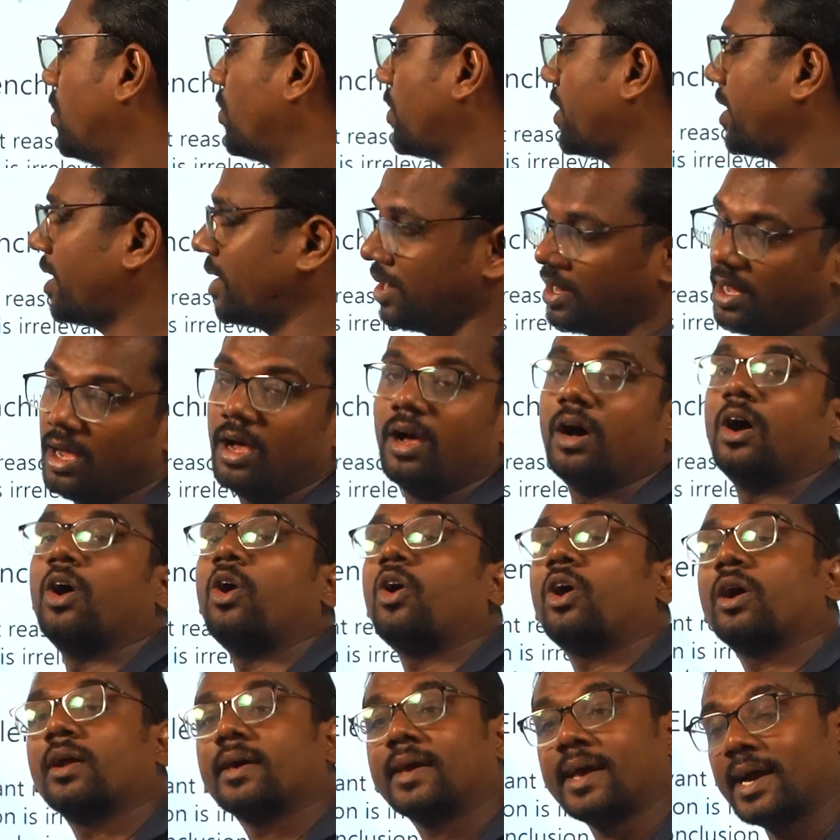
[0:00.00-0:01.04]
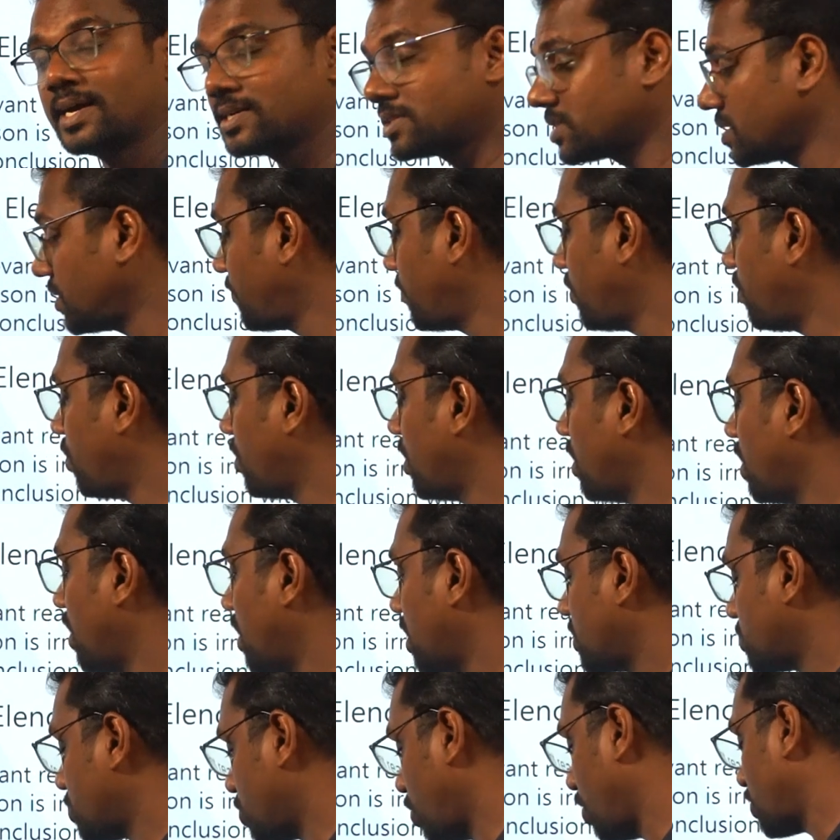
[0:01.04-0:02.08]
Okay, all cats have 4
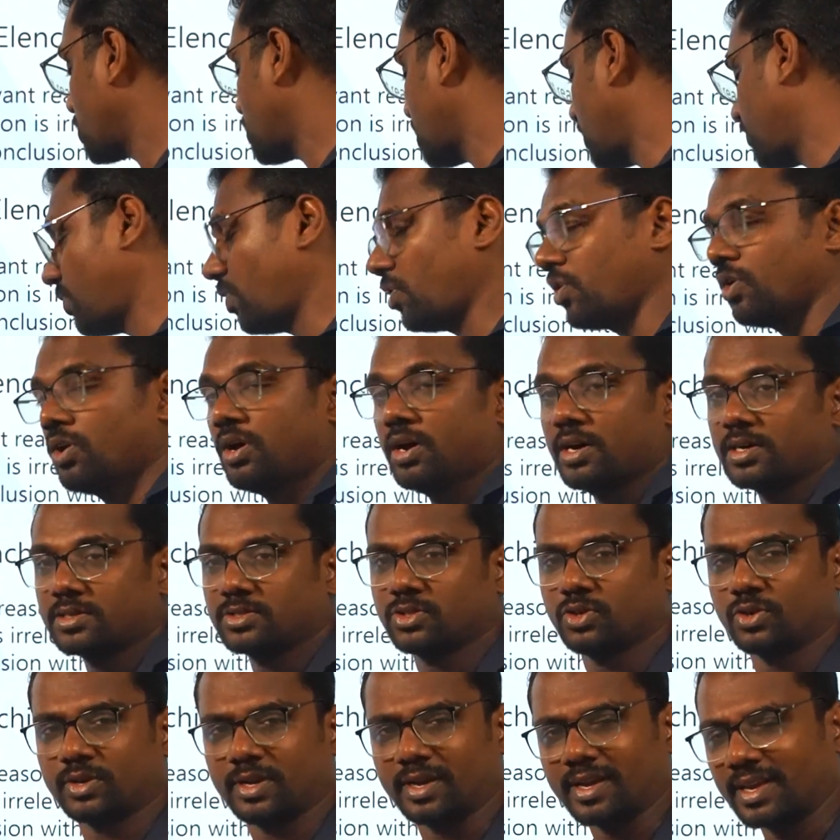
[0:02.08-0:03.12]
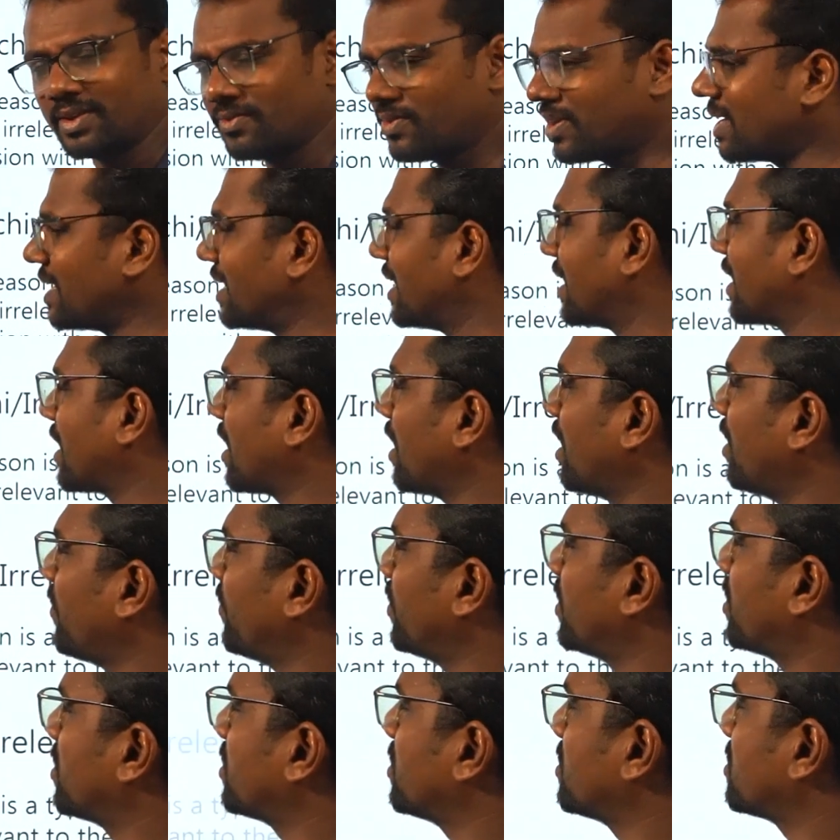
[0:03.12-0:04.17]
legs, dogs have 4 legs. Okay, giving an
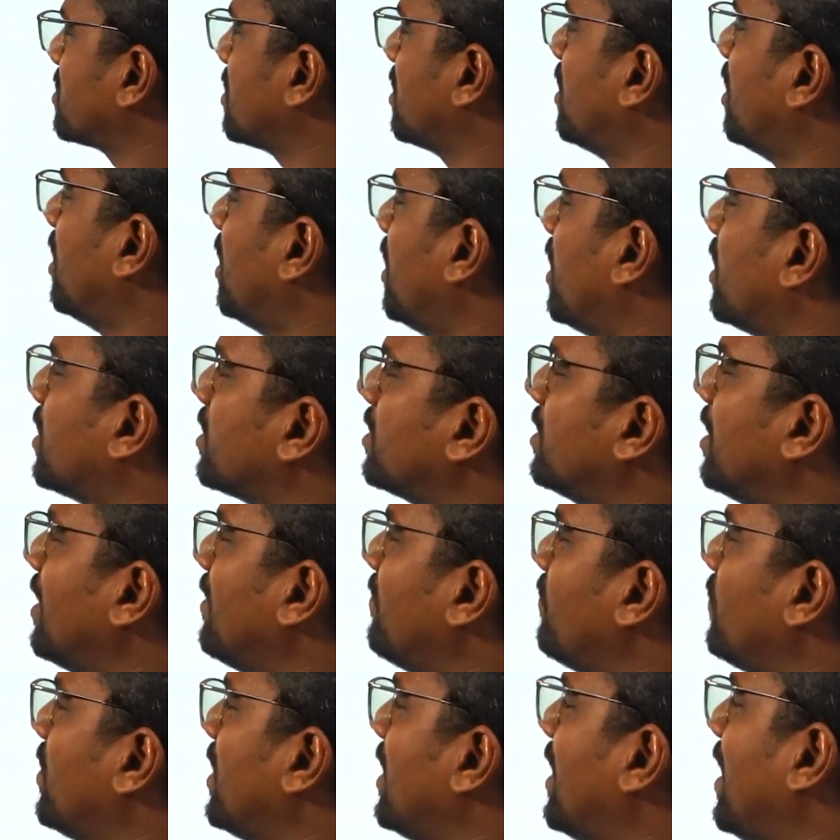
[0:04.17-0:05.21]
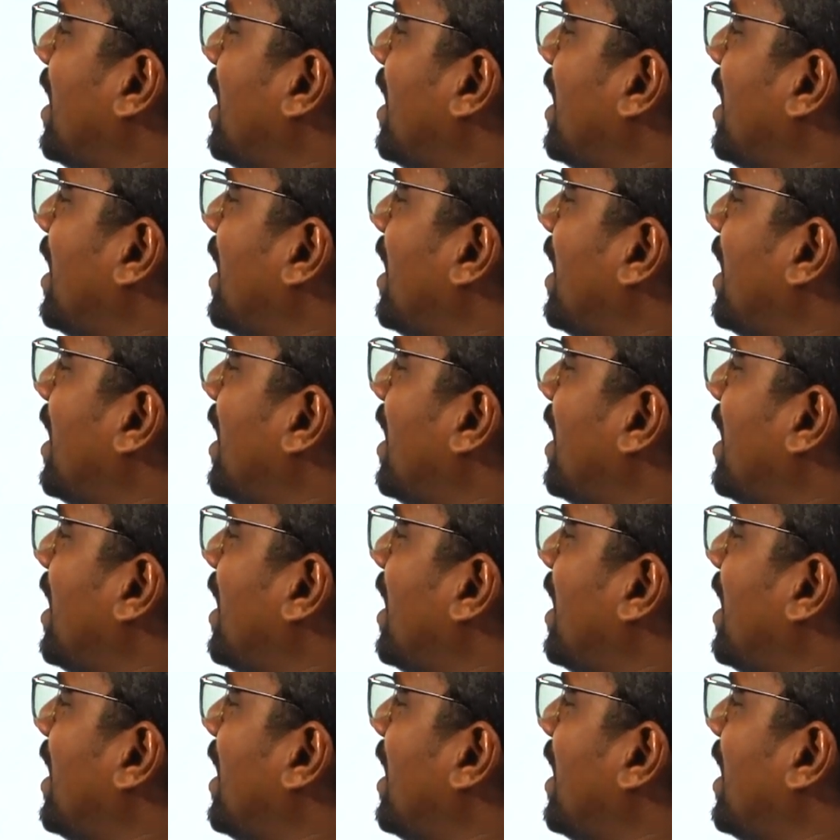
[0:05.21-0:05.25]
irrelevant reason. Then we